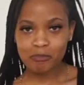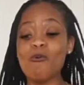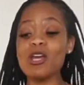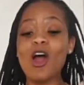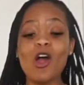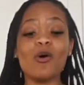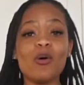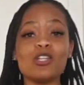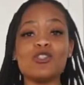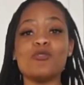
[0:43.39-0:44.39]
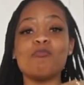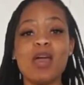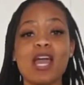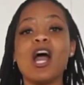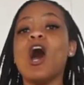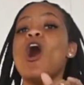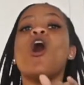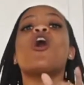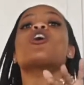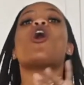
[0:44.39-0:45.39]
We are going to make
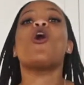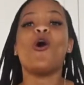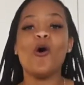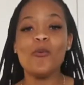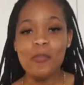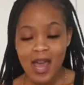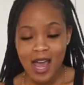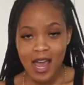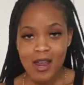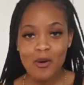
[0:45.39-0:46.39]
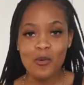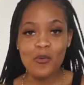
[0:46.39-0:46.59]
homemade